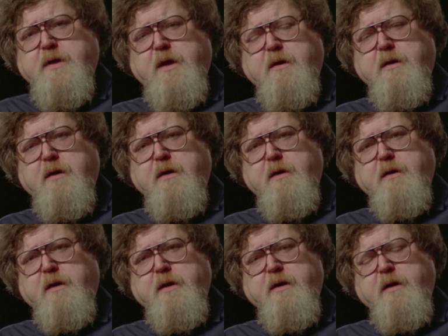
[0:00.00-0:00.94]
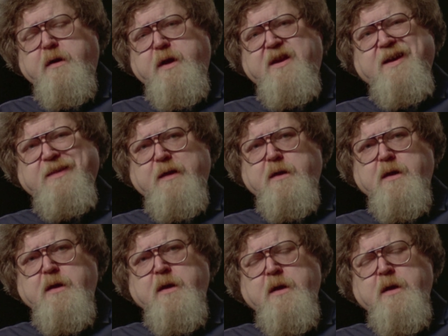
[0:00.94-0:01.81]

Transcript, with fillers: I learned literally nothing